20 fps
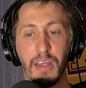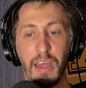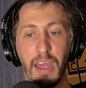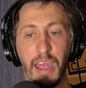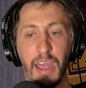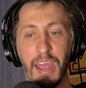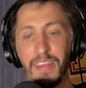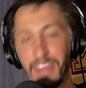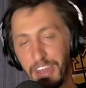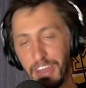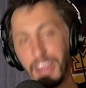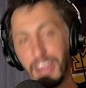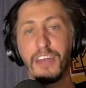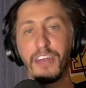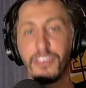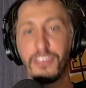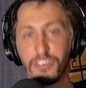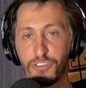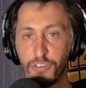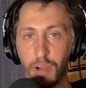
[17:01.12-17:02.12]
and then you got
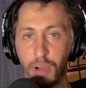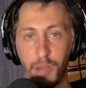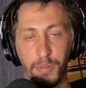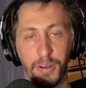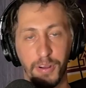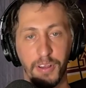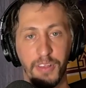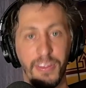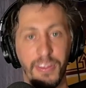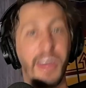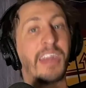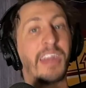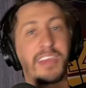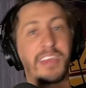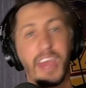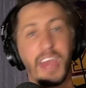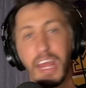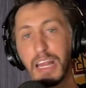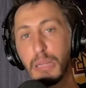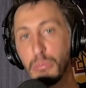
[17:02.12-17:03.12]
this drama that
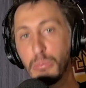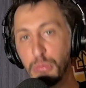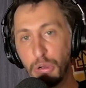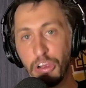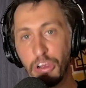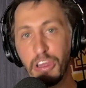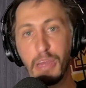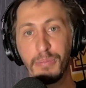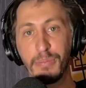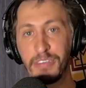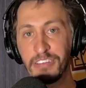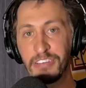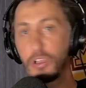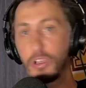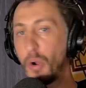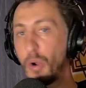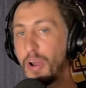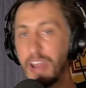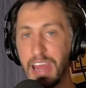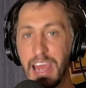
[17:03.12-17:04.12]
Caleb Williams is
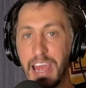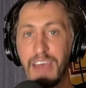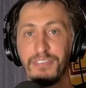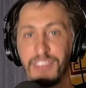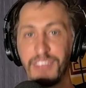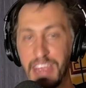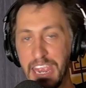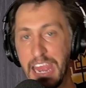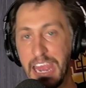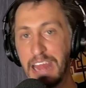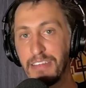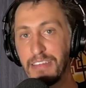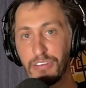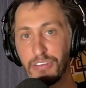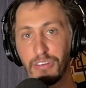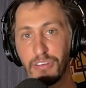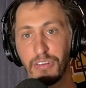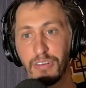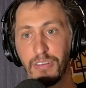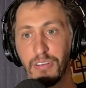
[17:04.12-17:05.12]
going to have to
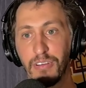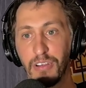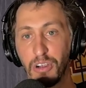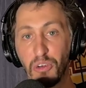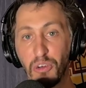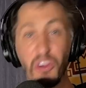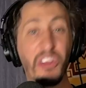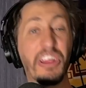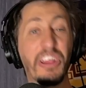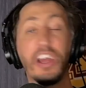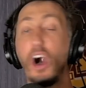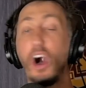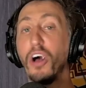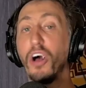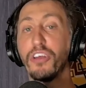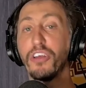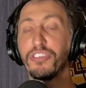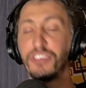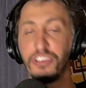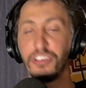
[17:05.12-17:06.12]
answer really
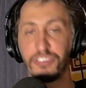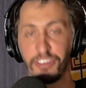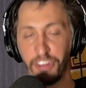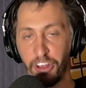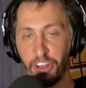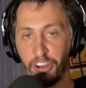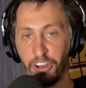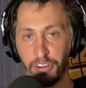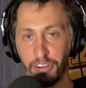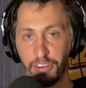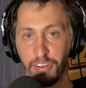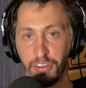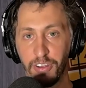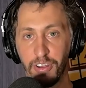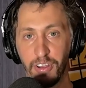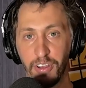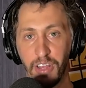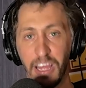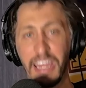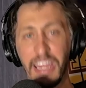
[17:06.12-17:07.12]
all season long.
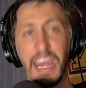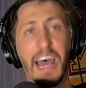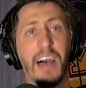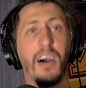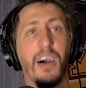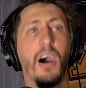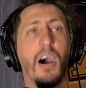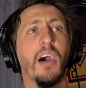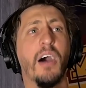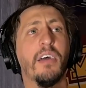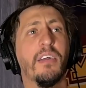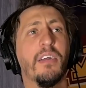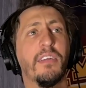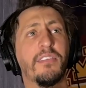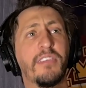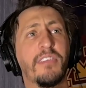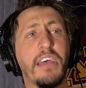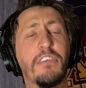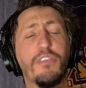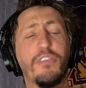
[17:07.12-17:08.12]
It
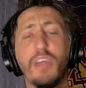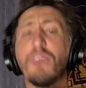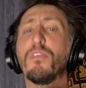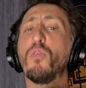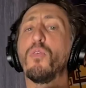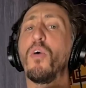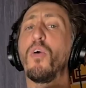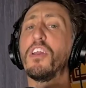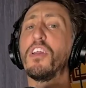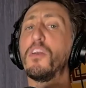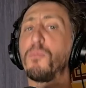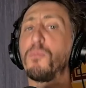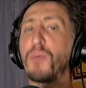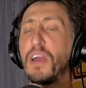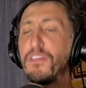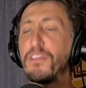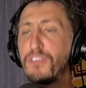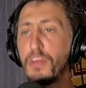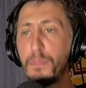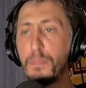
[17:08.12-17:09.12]
says you never wanted to play
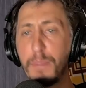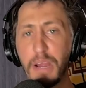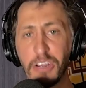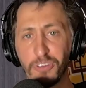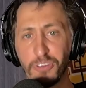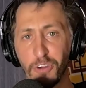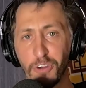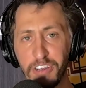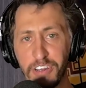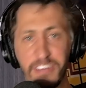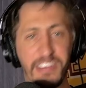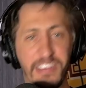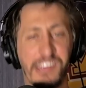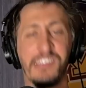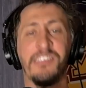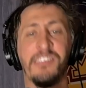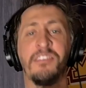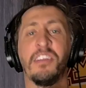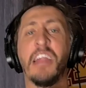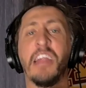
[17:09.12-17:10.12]
for the Bears
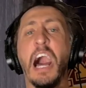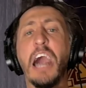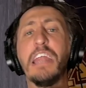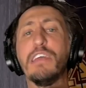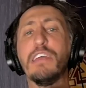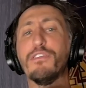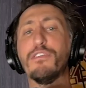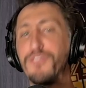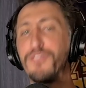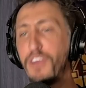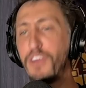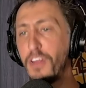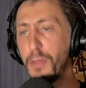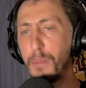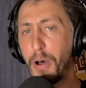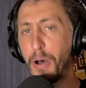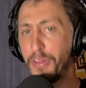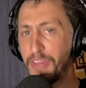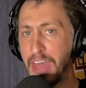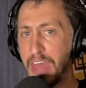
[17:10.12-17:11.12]
organization. How do you feel
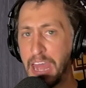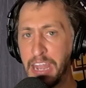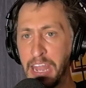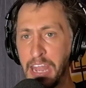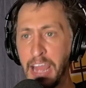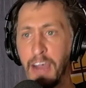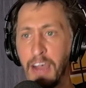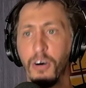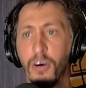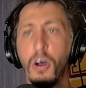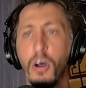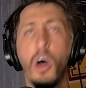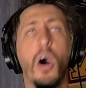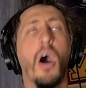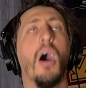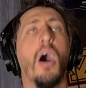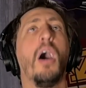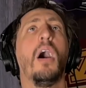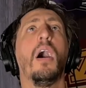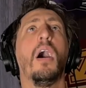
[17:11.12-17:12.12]
about that now?
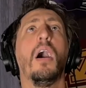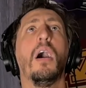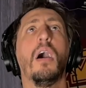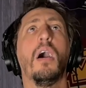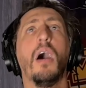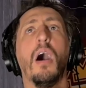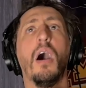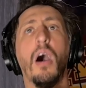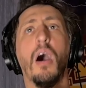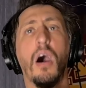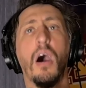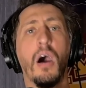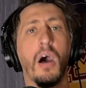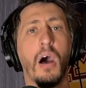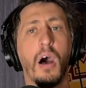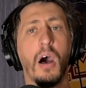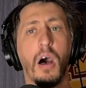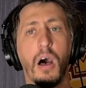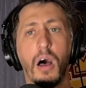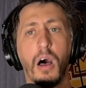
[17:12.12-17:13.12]

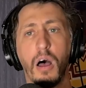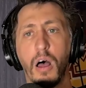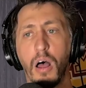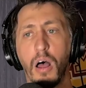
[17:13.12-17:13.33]
I